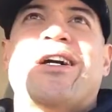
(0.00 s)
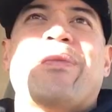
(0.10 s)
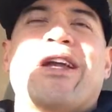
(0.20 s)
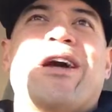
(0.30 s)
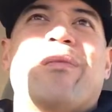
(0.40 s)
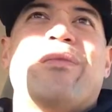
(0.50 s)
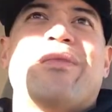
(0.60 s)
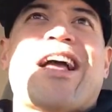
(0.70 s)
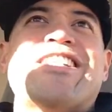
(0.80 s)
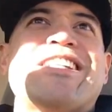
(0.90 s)
coming up.
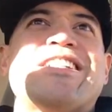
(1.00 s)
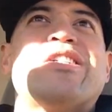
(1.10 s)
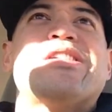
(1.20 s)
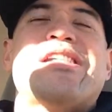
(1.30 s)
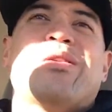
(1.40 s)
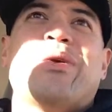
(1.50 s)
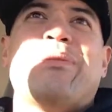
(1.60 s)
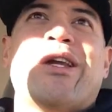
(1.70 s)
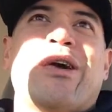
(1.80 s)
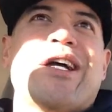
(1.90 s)
I changed it to
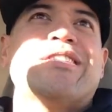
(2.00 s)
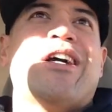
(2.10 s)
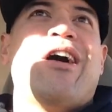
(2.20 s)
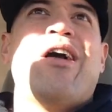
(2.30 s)
C3PO. I saw